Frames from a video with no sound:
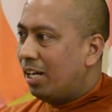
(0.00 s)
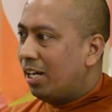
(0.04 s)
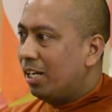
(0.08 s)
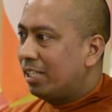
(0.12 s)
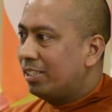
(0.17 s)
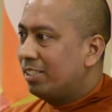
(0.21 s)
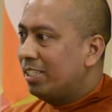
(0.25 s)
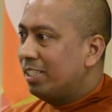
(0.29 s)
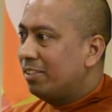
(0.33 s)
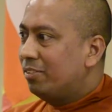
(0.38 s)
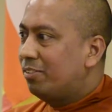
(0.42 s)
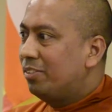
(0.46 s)

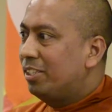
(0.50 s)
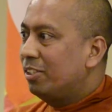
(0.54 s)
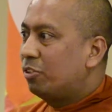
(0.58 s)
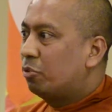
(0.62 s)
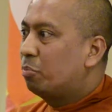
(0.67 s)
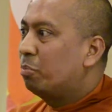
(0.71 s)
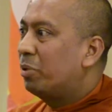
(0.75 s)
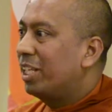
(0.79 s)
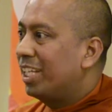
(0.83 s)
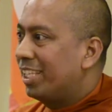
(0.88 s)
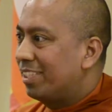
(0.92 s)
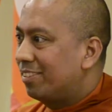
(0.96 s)
there's this
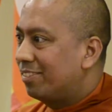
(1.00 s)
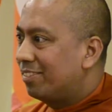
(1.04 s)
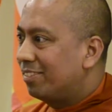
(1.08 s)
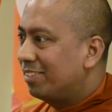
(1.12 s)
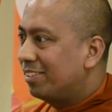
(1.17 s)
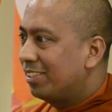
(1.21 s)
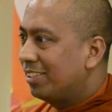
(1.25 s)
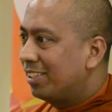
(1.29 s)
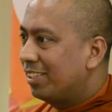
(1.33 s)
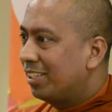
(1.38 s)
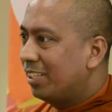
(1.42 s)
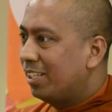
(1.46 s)
place,
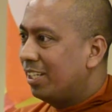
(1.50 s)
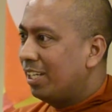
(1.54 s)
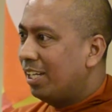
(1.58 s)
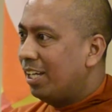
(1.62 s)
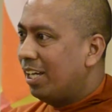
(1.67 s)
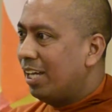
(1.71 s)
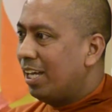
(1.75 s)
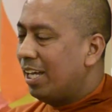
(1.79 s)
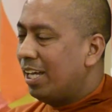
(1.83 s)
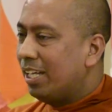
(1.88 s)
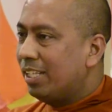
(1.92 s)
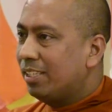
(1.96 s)

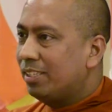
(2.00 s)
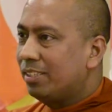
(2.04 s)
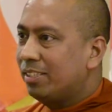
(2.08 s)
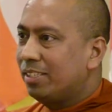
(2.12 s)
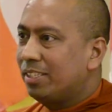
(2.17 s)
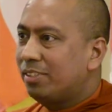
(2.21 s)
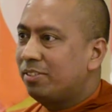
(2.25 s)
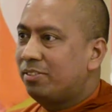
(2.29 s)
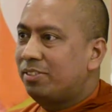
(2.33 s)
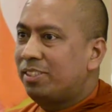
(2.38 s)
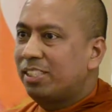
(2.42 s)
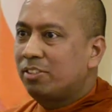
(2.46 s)
and
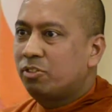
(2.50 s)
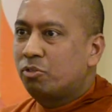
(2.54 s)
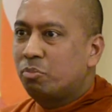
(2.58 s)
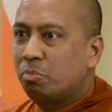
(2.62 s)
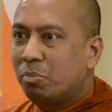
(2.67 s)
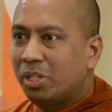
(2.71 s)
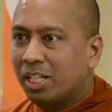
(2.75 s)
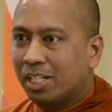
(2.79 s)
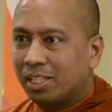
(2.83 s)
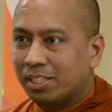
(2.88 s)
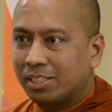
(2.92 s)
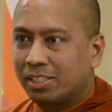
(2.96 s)
there's this
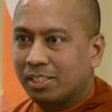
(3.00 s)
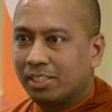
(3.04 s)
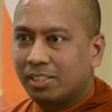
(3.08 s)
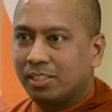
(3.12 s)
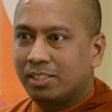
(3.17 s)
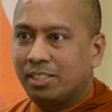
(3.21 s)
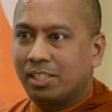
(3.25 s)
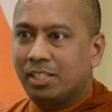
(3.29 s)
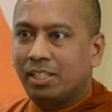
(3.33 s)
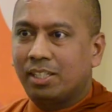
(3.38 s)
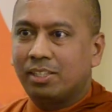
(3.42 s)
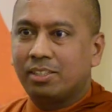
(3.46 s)
monk,
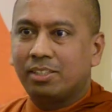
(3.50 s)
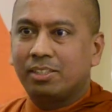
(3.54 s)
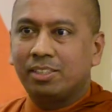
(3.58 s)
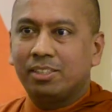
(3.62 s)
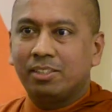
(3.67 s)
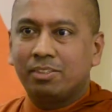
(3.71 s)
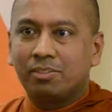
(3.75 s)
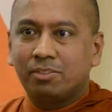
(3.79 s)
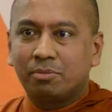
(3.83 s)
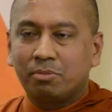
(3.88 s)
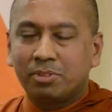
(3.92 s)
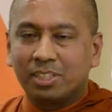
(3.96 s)
there are
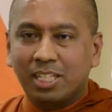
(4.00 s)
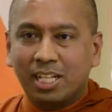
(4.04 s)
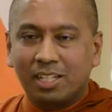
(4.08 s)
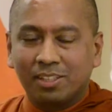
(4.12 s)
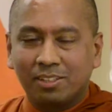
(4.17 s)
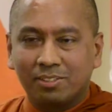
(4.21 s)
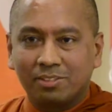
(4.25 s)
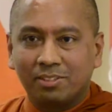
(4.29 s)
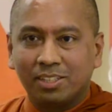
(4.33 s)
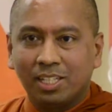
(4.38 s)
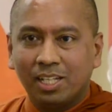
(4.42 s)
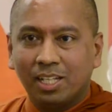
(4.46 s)
these
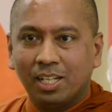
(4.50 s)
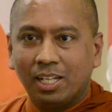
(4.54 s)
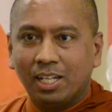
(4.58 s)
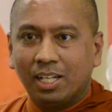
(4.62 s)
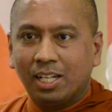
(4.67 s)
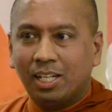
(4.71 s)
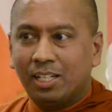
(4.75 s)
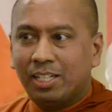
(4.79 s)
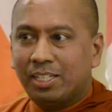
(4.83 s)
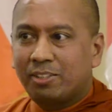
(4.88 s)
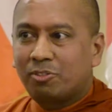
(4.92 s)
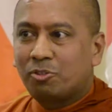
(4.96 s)
nuns,
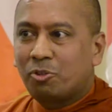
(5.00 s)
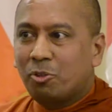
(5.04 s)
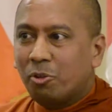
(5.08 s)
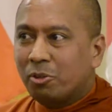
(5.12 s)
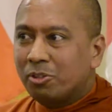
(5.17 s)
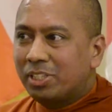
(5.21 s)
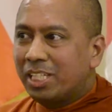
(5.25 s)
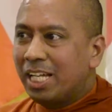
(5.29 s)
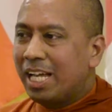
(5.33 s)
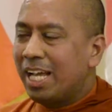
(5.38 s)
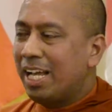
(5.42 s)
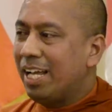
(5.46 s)
and let's go
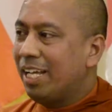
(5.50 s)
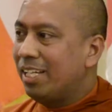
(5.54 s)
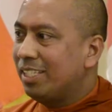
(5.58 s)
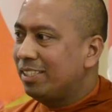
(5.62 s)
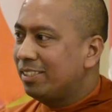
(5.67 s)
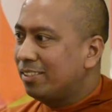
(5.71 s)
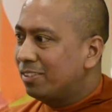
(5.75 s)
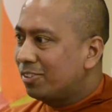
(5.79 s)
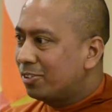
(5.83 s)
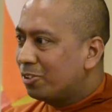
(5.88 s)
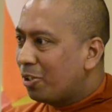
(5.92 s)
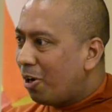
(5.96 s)
there
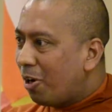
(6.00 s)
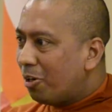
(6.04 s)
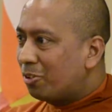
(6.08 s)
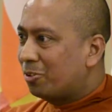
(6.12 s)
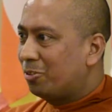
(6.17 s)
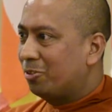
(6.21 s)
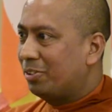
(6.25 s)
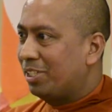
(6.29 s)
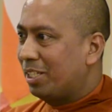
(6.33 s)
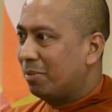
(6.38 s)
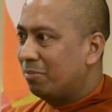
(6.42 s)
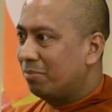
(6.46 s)
and talk to
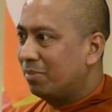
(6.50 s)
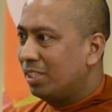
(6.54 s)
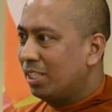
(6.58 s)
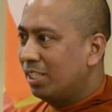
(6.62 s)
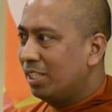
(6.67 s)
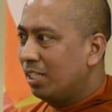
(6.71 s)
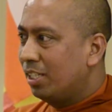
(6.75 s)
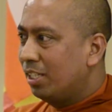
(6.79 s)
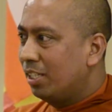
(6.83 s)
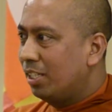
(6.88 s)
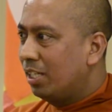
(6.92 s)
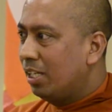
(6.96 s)
them.
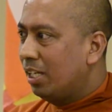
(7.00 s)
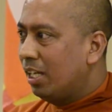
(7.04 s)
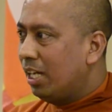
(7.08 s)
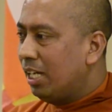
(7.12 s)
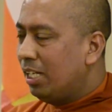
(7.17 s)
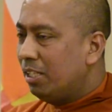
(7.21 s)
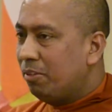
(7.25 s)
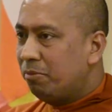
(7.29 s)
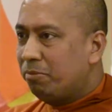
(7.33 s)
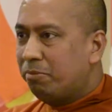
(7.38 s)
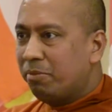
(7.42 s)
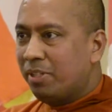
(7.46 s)
And
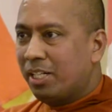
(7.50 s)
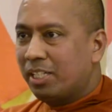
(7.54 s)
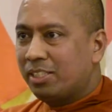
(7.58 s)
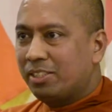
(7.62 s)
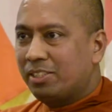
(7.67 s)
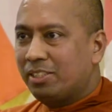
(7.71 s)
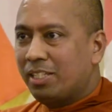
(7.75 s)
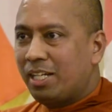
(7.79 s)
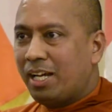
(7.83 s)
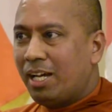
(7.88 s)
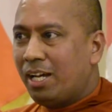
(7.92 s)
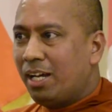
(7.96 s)
in fact,
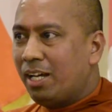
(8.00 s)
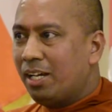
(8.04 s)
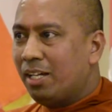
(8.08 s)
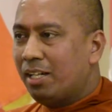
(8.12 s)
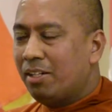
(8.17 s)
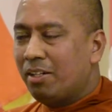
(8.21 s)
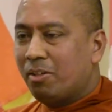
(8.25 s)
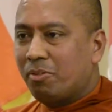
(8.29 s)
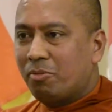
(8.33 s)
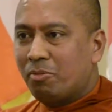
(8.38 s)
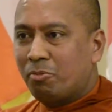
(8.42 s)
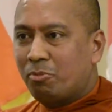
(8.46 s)

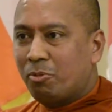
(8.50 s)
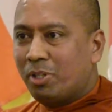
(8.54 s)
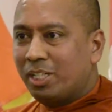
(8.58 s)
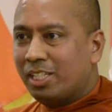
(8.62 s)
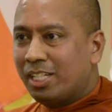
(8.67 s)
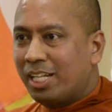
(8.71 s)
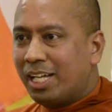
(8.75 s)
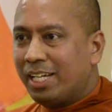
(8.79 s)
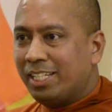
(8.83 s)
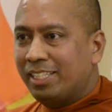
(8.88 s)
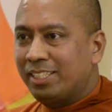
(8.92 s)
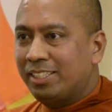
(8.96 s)

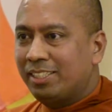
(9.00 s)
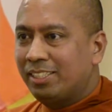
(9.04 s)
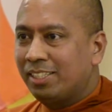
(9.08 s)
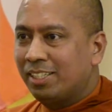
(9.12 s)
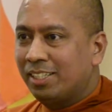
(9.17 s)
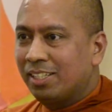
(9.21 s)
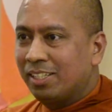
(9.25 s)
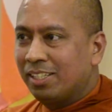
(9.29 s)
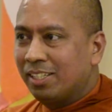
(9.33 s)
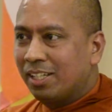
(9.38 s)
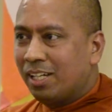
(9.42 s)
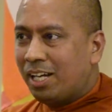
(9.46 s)

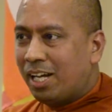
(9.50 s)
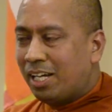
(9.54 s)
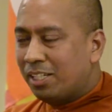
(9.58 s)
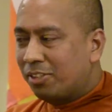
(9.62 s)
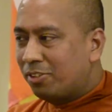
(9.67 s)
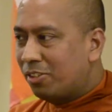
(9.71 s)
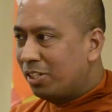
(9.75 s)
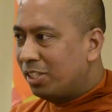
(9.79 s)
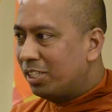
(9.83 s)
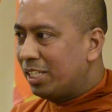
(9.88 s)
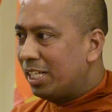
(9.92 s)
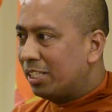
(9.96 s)
I
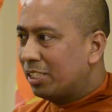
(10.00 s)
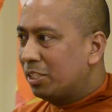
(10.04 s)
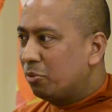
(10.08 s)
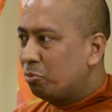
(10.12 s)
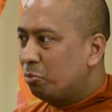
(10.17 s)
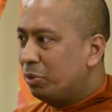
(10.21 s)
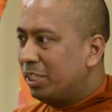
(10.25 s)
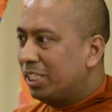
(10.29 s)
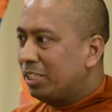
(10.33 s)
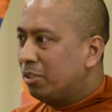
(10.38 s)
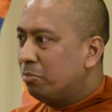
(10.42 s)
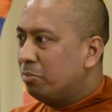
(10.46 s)
conduct a
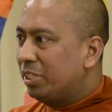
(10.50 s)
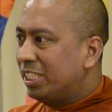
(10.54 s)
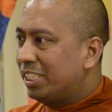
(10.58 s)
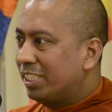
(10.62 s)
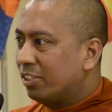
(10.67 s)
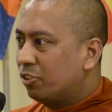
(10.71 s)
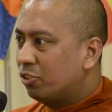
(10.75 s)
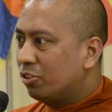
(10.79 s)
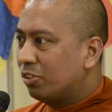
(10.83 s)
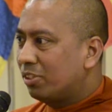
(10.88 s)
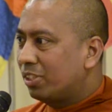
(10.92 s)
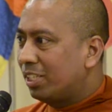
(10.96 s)
weekly
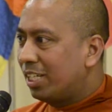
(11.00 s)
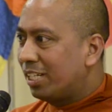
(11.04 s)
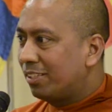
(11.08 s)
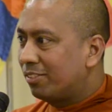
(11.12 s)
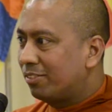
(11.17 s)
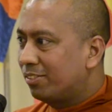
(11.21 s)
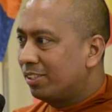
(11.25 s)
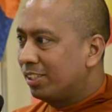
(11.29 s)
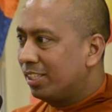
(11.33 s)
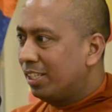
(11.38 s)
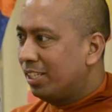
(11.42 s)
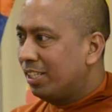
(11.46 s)
meditation
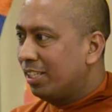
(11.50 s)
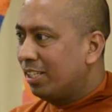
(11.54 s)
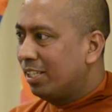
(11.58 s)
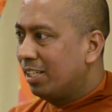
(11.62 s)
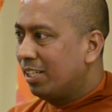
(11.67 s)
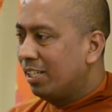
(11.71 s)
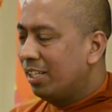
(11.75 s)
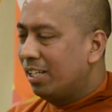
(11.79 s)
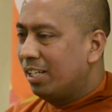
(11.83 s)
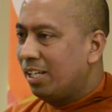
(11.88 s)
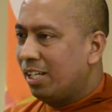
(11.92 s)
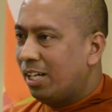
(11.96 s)
class here.
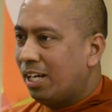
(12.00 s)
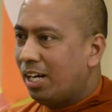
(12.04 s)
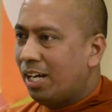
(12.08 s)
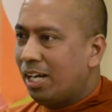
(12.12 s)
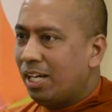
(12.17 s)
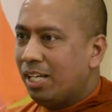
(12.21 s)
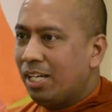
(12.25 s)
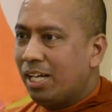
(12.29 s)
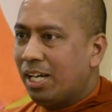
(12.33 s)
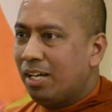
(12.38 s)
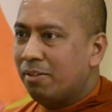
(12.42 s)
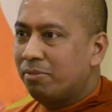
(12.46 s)

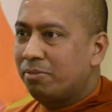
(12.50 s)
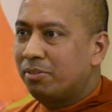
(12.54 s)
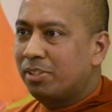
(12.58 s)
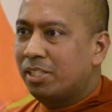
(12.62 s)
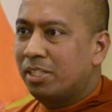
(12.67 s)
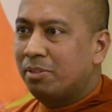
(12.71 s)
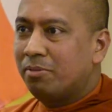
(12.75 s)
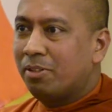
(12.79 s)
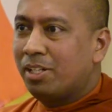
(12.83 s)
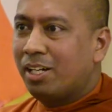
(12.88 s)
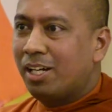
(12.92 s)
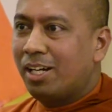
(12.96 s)
I have
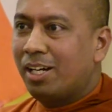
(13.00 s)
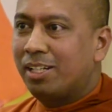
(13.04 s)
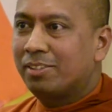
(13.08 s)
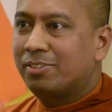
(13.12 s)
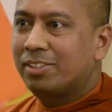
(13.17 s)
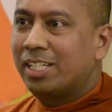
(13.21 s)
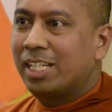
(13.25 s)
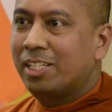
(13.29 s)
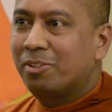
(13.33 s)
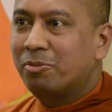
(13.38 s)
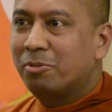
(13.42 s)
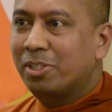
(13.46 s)
never
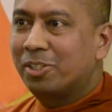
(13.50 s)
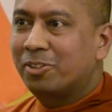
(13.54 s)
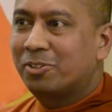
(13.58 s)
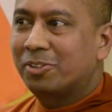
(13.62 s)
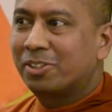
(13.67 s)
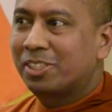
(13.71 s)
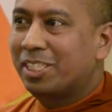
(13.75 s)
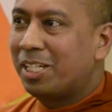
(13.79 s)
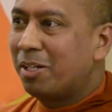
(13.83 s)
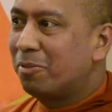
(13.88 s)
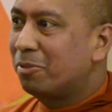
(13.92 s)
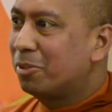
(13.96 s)
asked anyone to
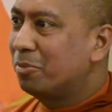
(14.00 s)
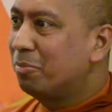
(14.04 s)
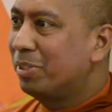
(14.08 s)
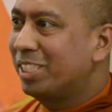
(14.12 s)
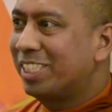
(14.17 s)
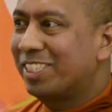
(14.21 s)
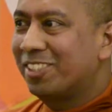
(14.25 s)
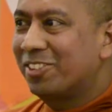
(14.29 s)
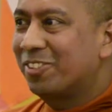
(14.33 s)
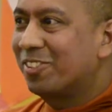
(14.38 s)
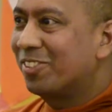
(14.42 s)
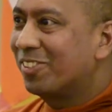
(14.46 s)
come to
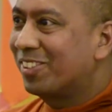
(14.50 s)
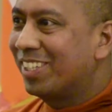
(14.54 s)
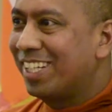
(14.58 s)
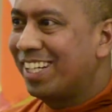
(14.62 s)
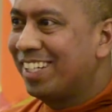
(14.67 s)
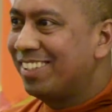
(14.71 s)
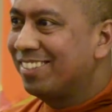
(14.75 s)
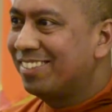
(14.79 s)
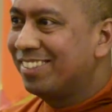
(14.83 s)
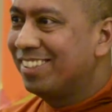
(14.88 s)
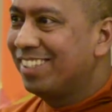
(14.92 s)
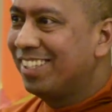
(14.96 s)
meditation
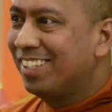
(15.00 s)
class.